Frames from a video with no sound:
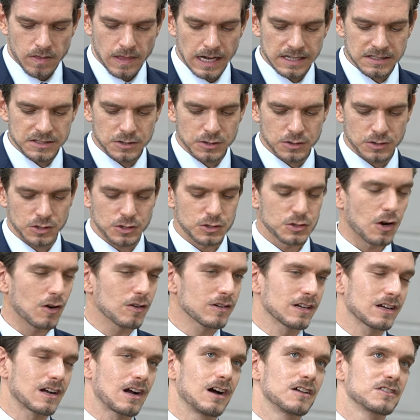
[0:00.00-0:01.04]
that's your
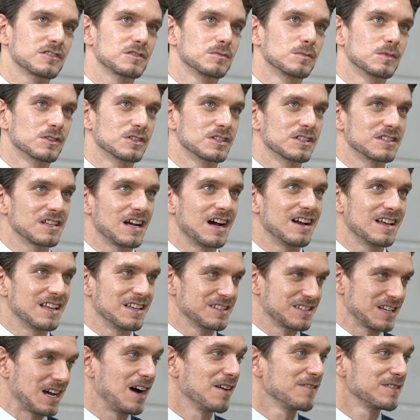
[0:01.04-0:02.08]
target customers
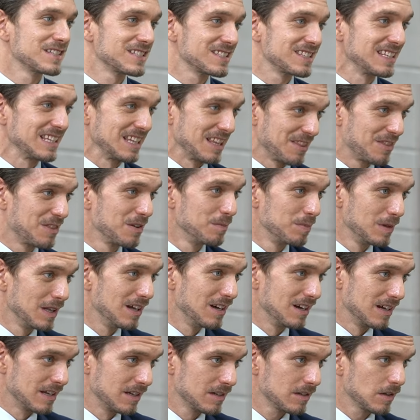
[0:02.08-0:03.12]
is obviously the
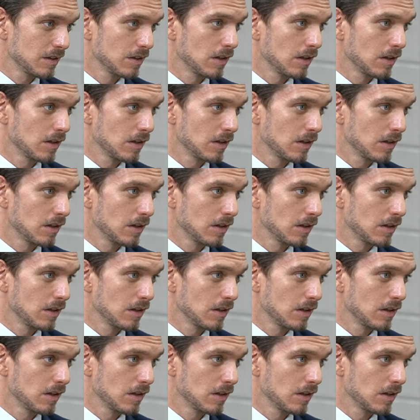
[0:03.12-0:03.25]
blind,